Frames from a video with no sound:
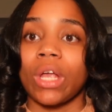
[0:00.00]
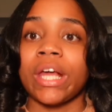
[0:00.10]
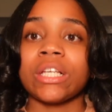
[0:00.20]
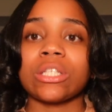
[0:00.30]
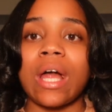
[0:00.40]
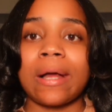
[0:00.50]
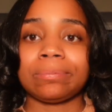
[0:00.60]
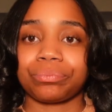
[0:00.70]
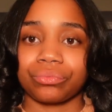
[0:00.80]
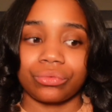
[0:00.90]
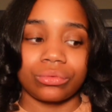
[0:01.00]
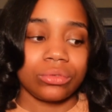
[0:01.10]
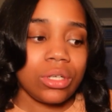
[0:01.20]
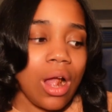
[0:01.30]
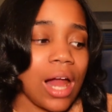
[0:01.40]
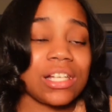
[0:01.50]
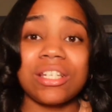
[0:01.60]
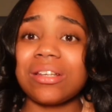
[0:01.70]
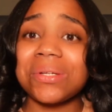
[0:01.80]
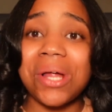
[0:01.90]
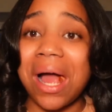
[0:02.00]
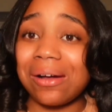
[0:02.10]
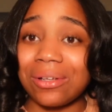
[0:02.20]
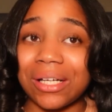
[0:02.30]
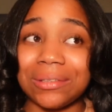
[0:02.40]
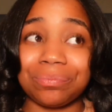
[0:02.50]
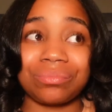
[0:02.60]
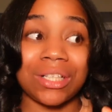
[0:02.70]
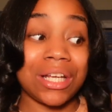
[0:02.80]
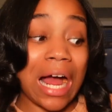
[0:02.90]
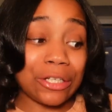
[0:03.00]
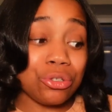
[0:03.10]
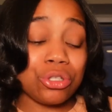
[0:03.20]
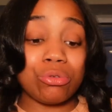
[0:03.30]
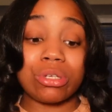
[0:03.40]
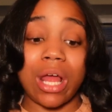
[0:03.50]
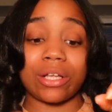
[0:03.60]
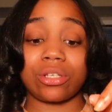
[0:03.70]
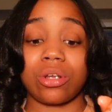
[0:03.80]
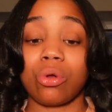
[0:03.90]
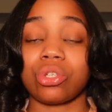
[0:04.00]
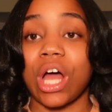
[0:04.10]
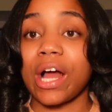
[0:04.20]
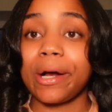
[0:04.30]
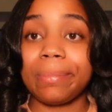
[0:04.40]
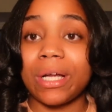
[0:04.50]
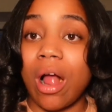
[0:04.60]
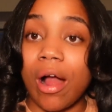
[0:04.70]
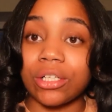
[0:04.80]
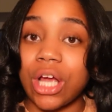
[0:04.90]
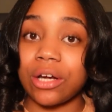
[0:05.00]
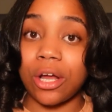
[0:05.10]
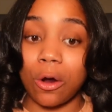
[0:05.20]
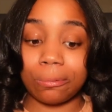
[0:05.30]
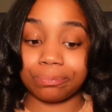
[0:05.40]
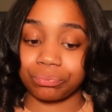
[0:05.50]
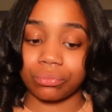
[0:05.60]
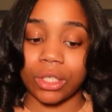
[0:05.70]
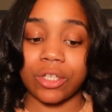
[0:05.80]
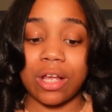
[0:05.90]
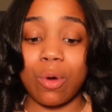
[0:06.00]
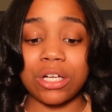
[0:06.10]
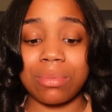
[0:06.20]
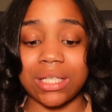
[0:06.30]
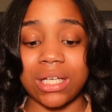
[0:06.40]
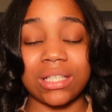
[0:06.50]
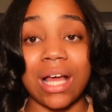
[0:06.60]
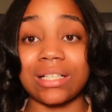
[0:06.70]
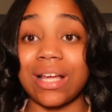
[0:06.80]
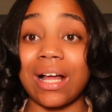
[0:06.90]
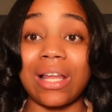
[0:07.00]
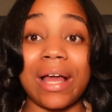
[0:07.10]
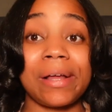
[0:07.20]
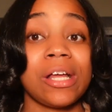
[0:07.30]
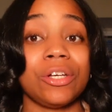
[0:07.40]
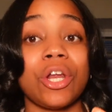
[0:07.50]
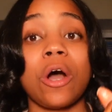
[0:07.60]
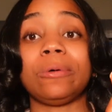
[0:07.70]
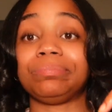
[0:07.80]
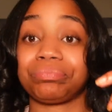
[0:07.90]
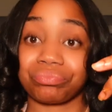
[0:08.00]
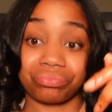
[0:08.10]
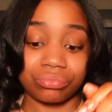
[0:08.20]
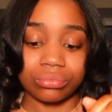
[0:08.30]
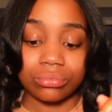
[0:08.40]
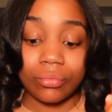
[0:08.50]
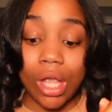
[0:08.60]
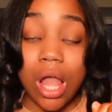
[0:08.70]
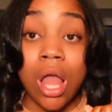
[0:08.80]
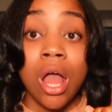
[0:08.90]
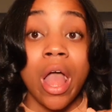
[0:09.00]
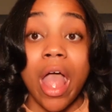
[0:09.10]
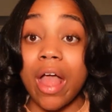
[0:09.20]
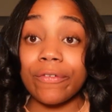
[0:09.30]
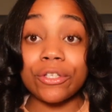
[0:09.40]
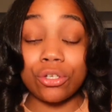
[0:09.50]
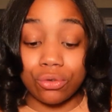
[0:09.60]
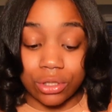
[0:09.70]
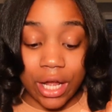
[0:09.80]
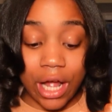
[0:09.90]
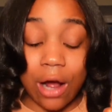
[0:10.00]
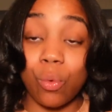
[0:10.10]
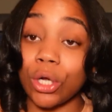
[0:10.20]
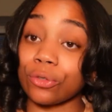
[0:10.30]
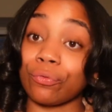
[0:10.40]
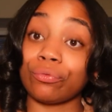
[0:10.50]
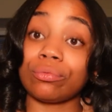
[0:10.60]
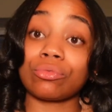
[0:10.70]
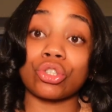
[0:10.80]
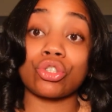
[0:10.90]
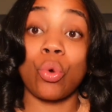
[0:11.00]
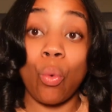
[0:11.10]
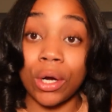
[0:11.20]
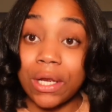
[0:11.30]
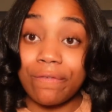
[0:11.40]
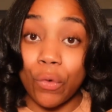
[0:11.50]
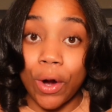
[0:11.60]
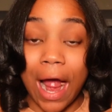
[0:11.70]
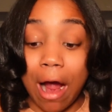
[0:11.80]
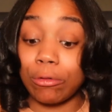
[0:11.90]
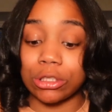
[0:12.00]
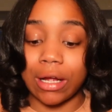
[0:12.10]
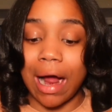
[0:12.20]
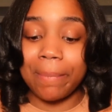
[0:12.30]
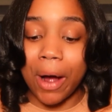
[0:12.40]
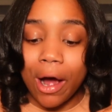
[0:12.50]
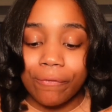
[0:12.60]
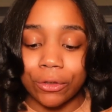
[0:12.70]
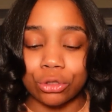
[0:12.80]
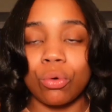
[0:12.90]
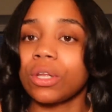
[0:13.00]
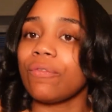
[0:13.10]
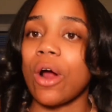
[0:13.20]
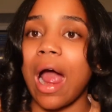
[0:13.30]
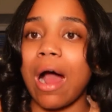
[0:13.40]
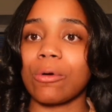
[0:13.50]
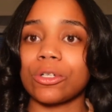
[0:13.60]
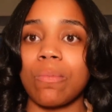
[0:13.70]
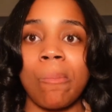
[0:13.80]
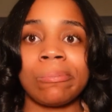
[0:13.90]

and it's like I just need a little outlet. And now I usually was like so tired because y'all know y'all watch my TikToks. Y'all like no. Every Tuesday I work 24 hours. Like I'm up for 24 hours.